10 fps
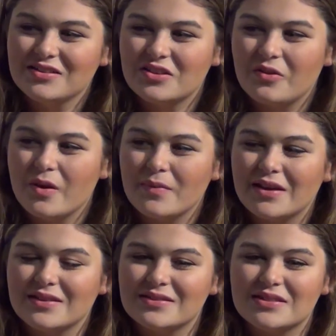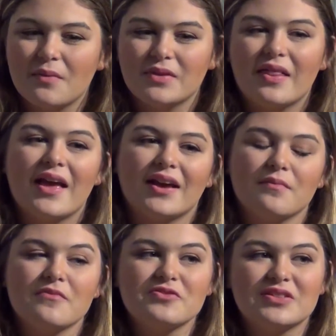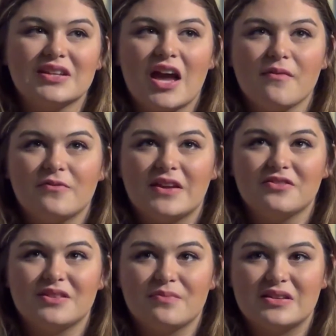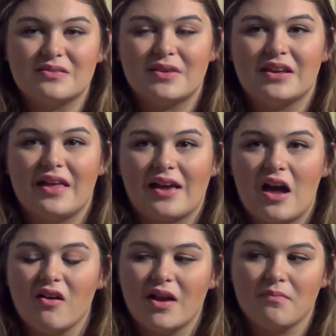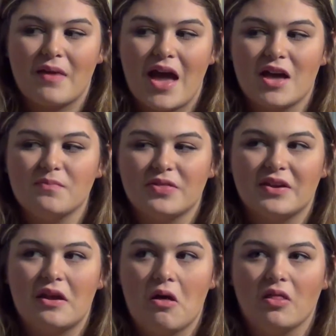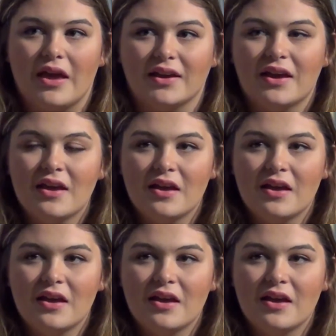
So, I mean, sometimes, like, most of the time if they do something to me, like, I'll get mad, but then I'll, like,